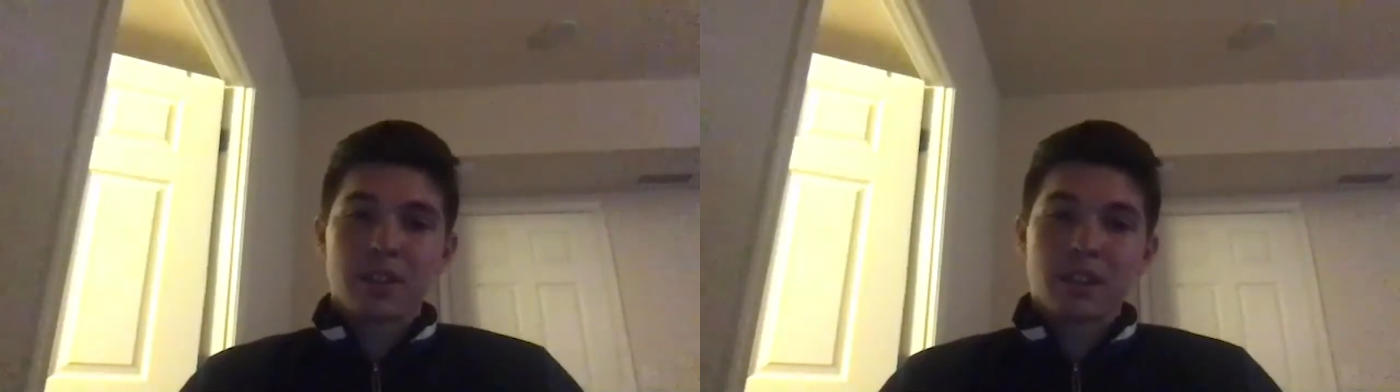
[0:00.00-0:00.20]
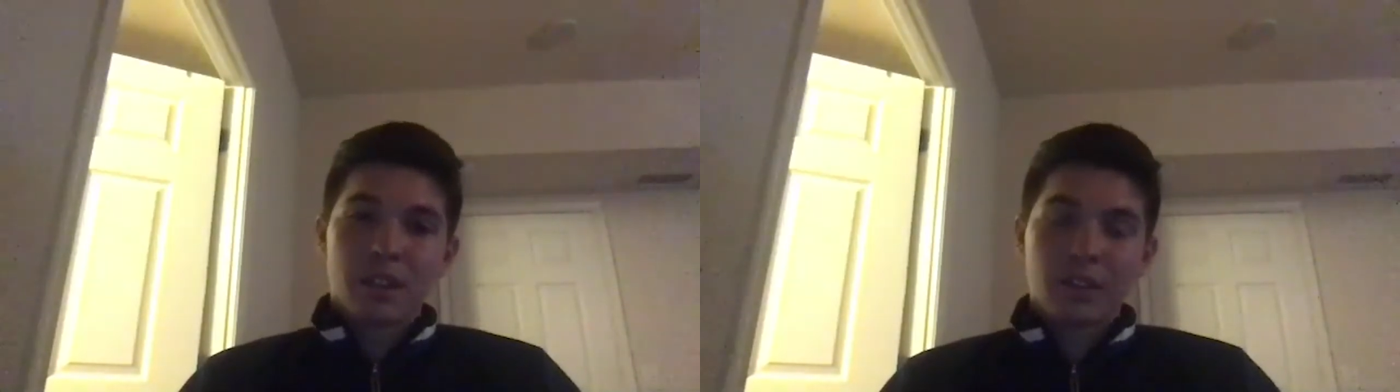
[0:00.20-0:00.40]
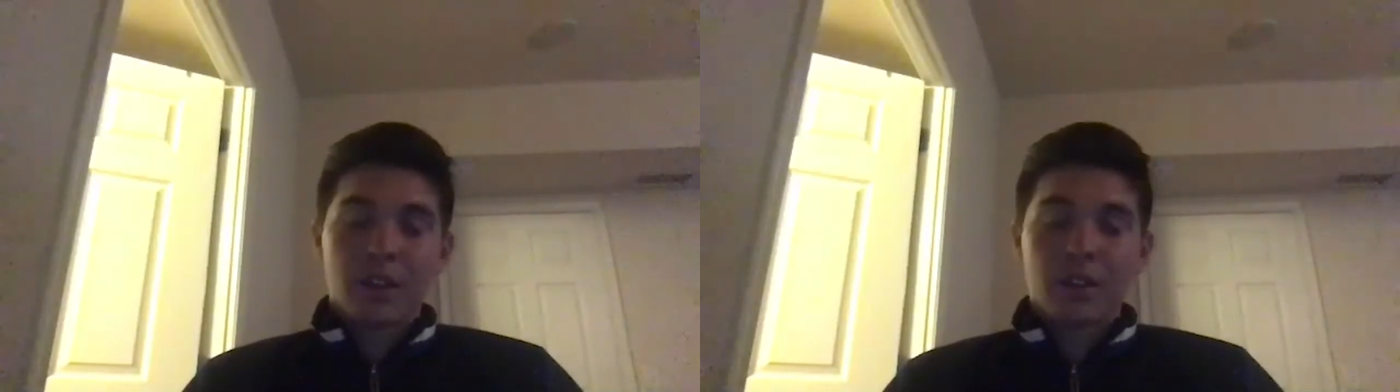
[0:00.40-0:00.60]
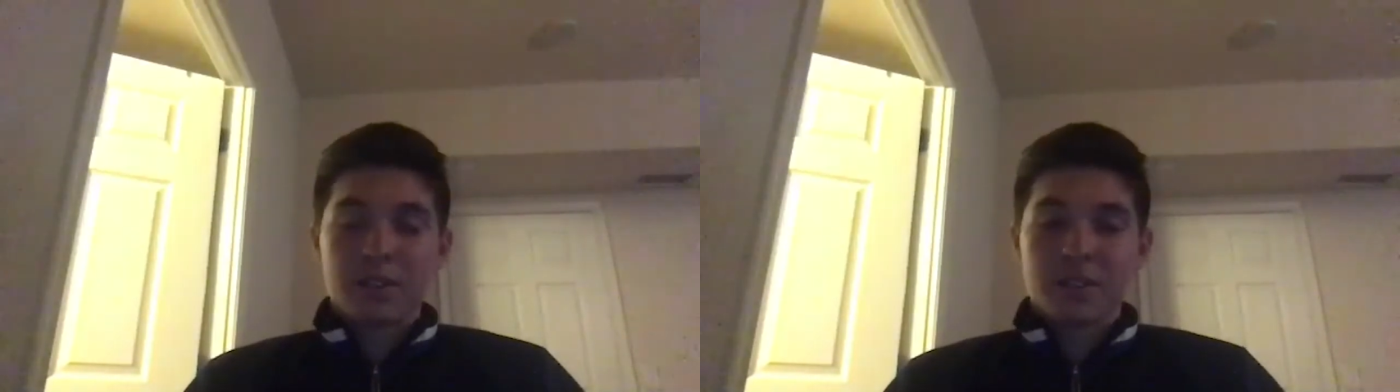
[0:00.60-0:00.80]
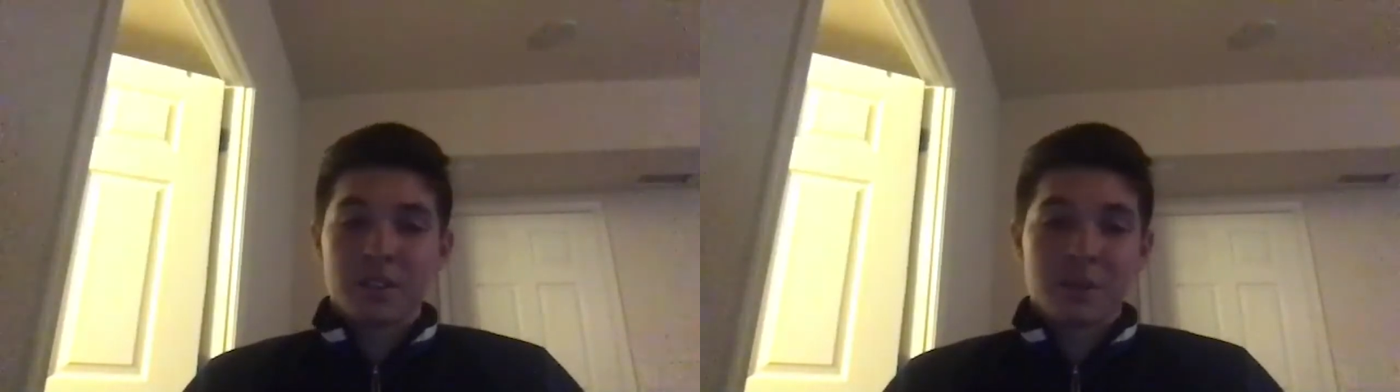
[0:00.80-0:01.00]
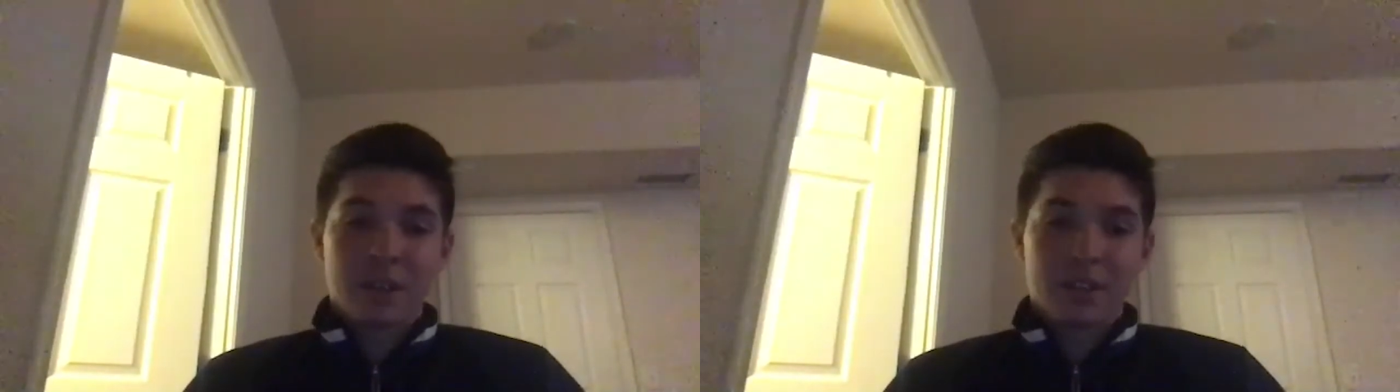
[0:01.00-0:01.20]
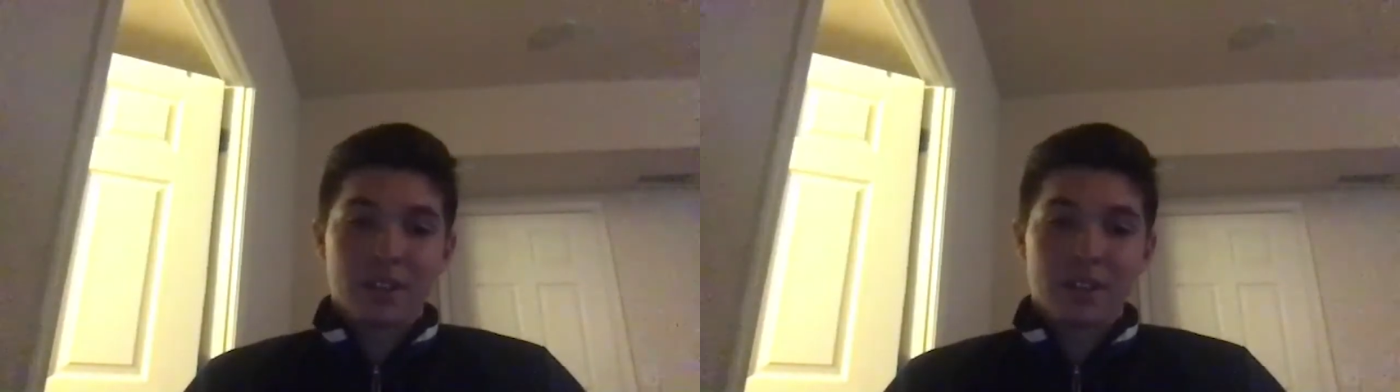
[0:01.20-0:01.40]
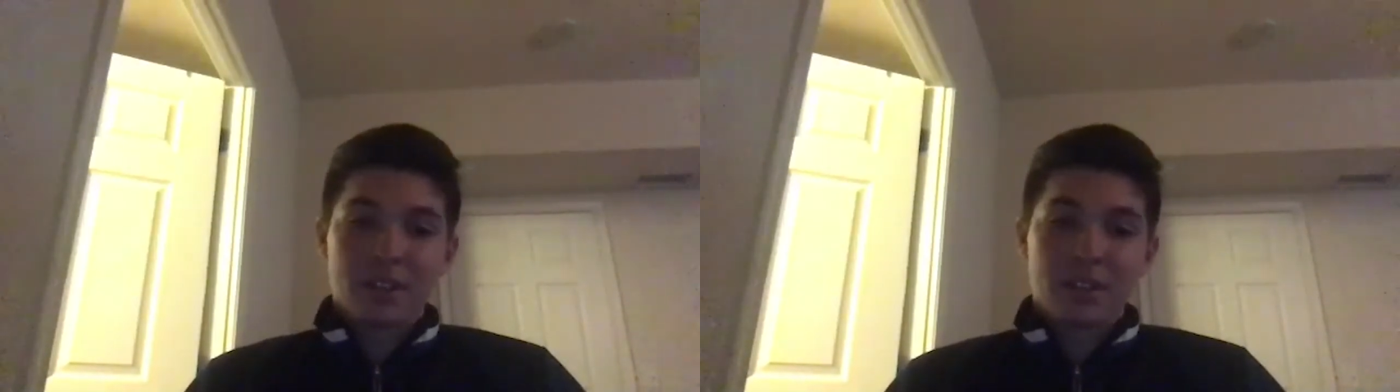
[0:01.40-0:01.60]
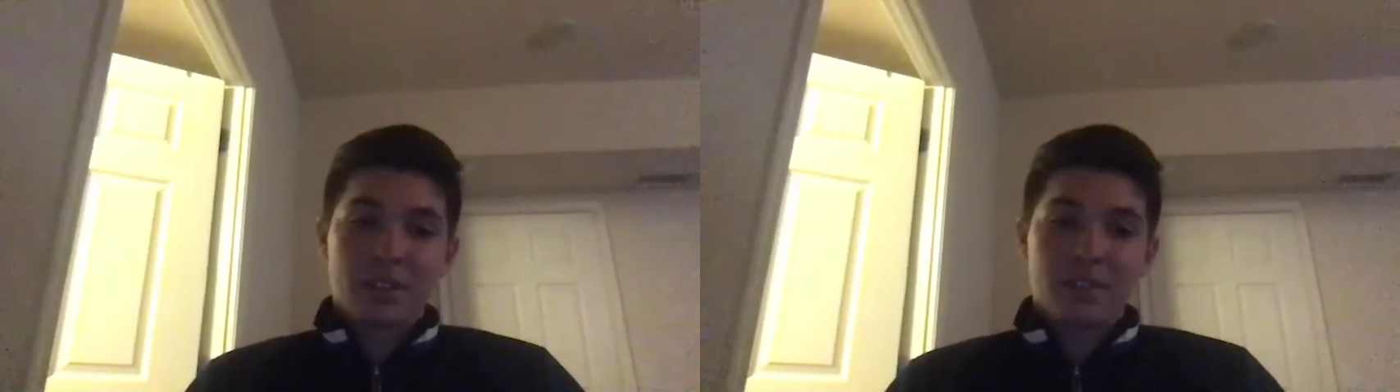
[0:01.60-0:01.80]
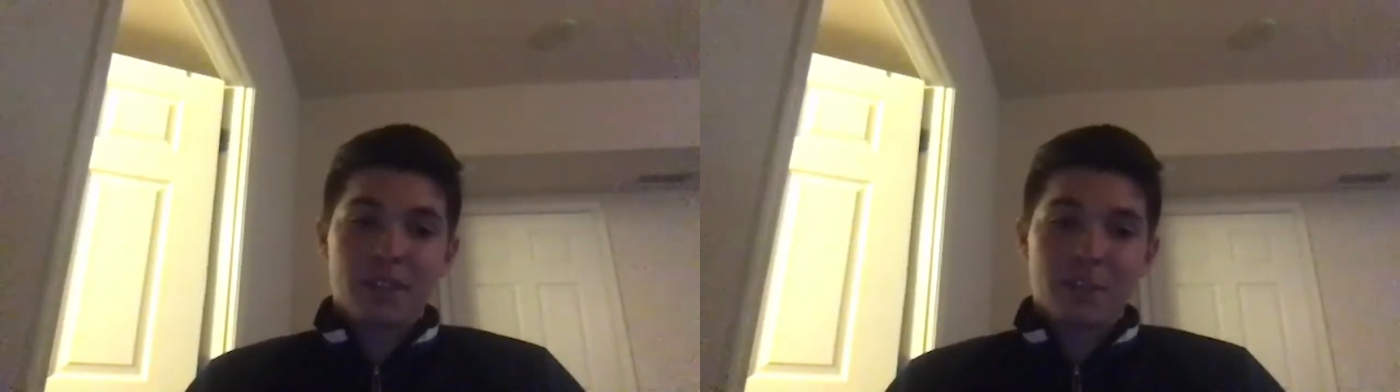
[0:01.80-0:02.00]
I, I wasn't expecting it to go that
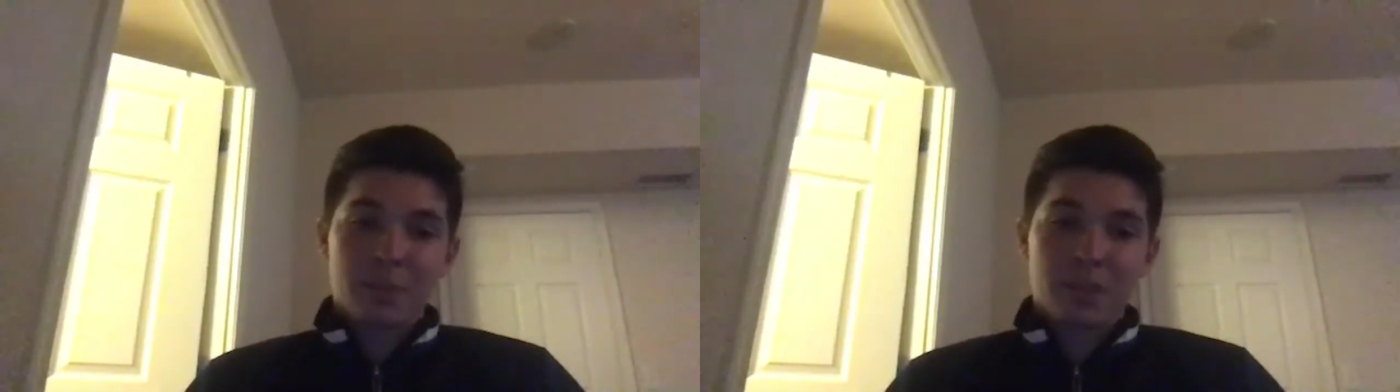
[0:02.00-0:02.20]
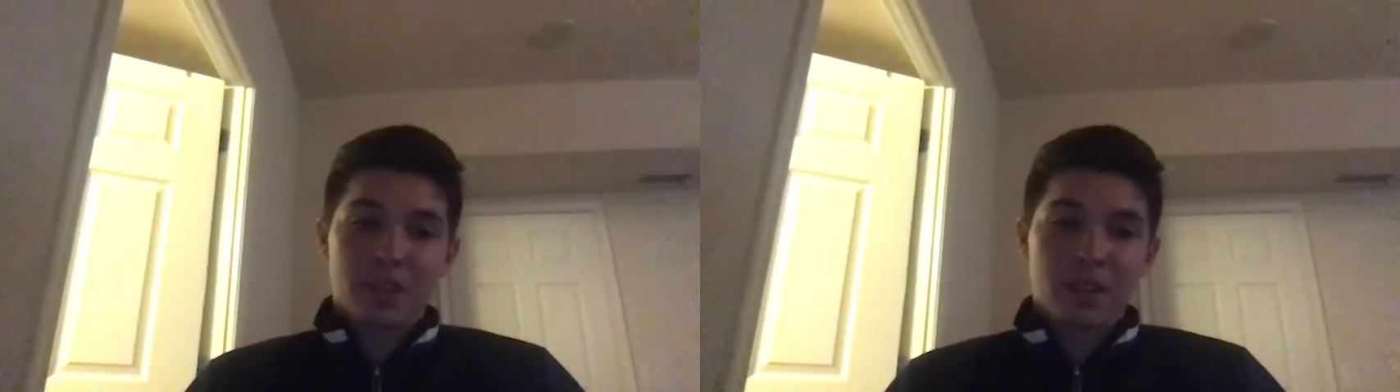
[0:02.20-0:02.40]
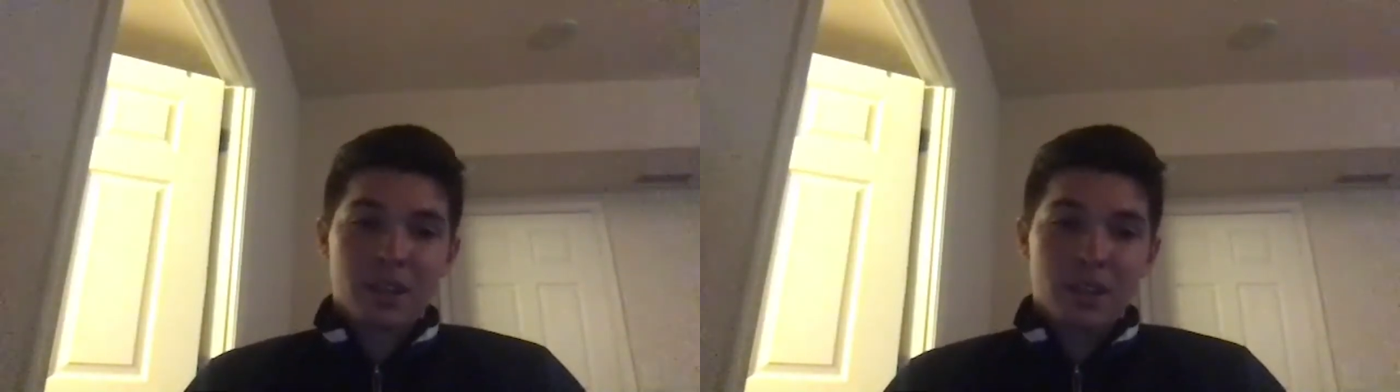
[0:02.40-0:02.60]
fast, but